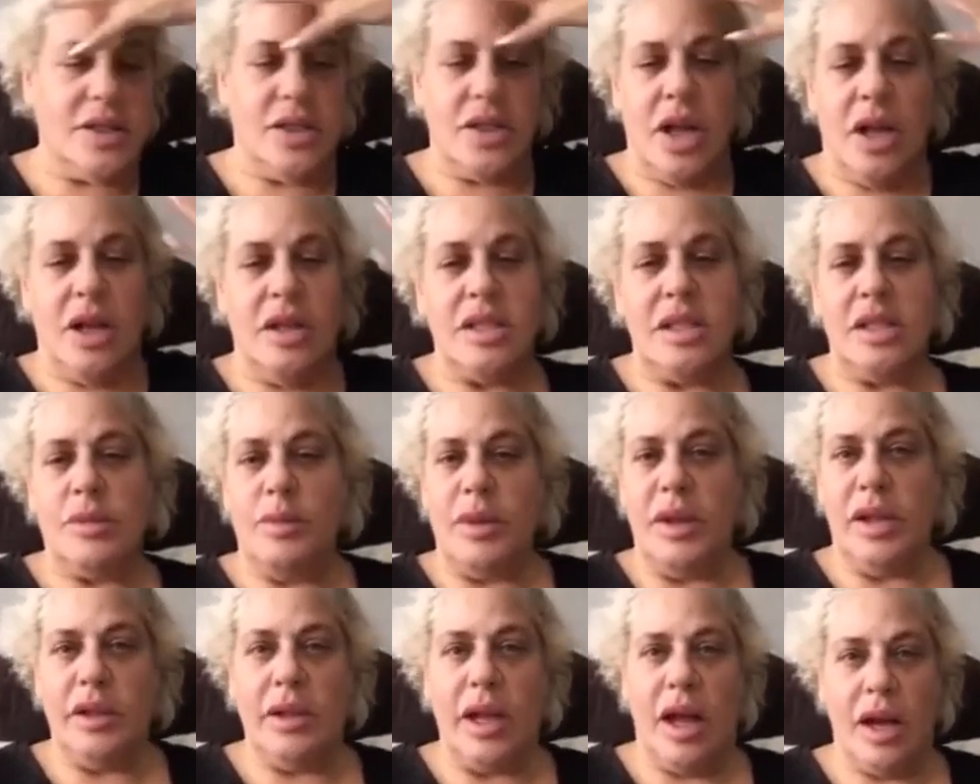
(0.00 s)
is all
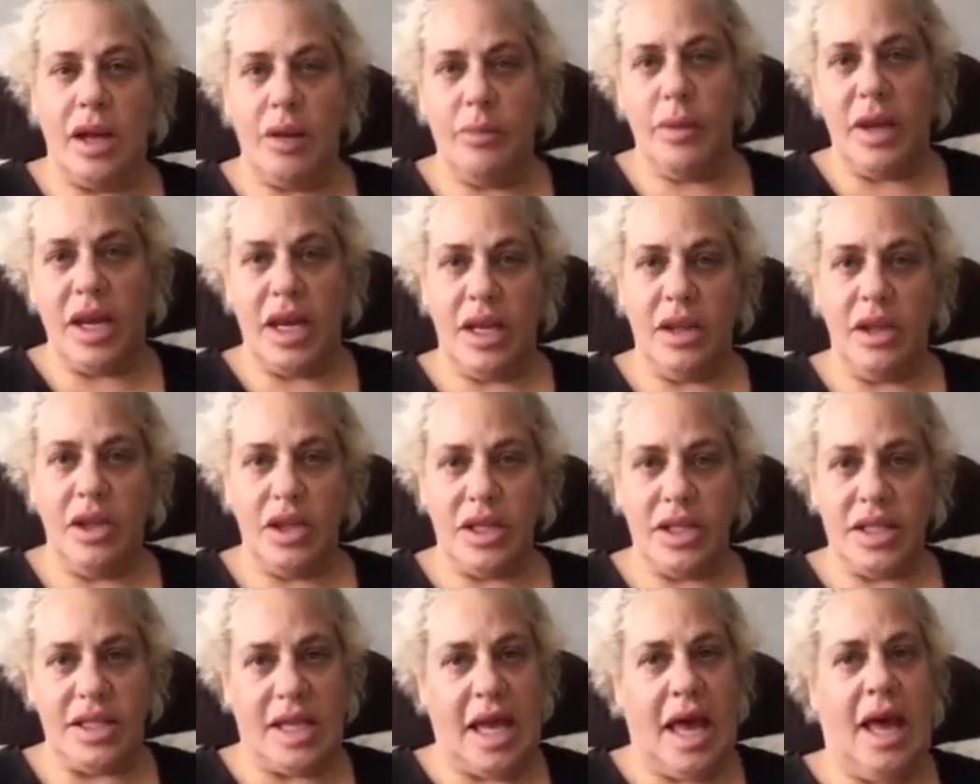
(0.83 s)
spilled on him and he
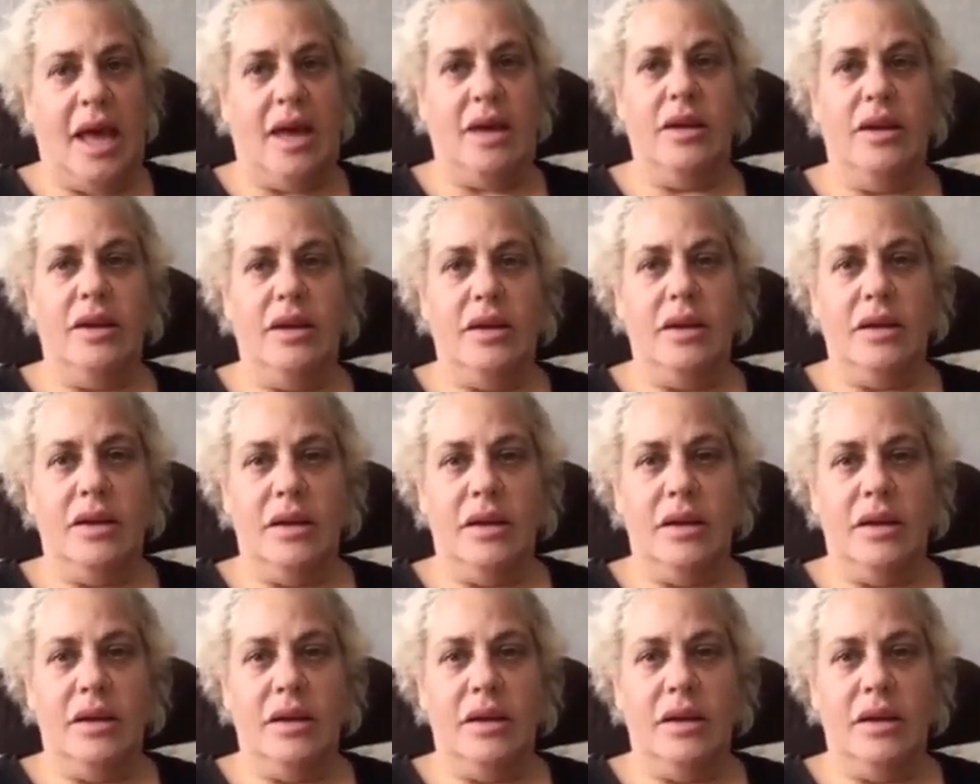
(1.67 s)
looks sad.